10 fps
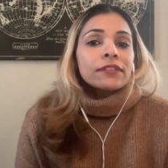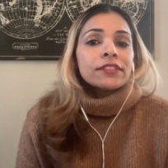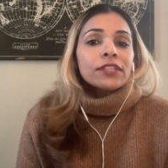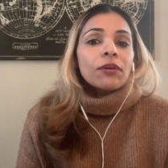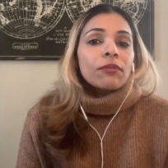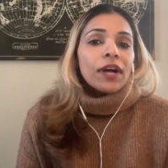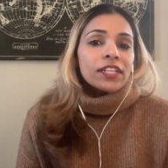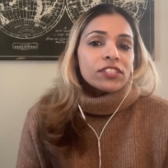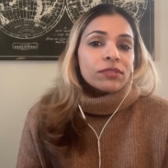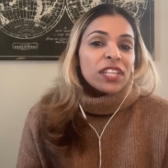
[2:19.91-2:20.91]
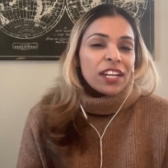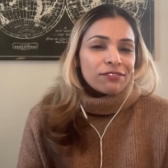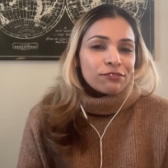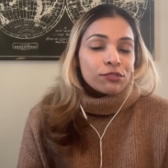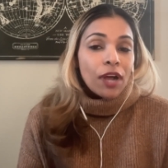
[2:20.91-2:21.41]
So I do a lot
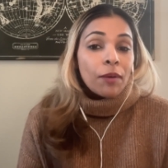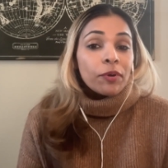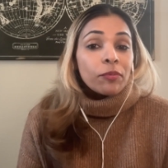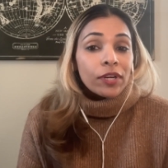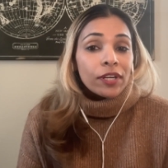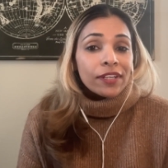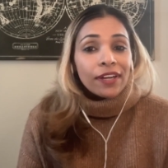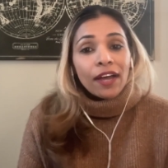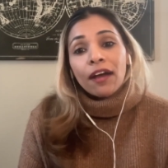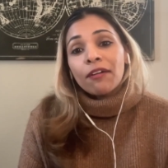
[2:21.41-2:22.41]
of trauma work